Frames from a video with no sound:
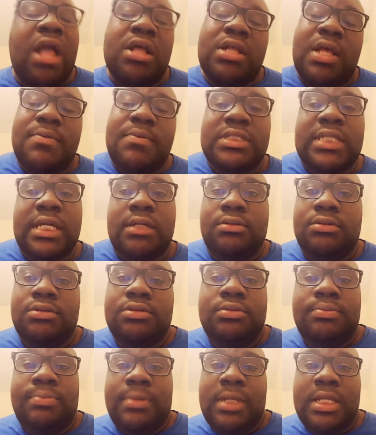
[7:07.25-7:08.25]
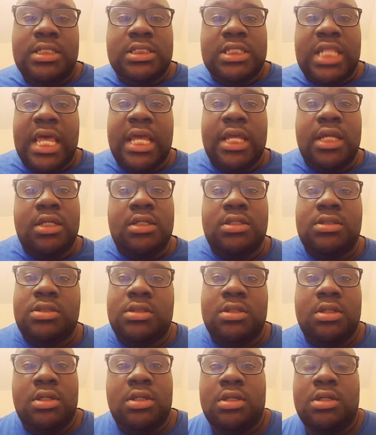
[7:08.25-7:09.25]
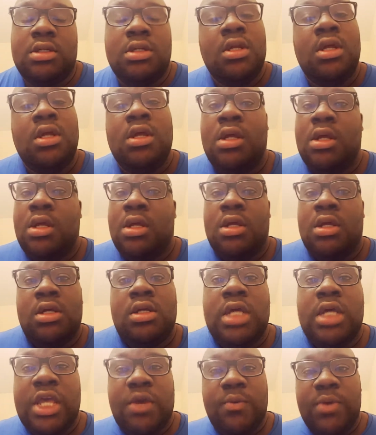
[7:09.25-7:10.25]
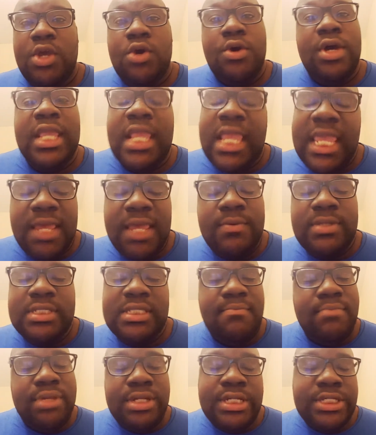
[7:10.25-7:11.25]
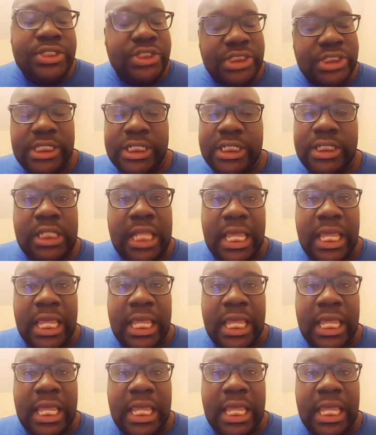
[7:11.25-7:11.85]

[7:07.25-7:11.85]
I was like, ooh, bitch, like, here we go again with some bullshit.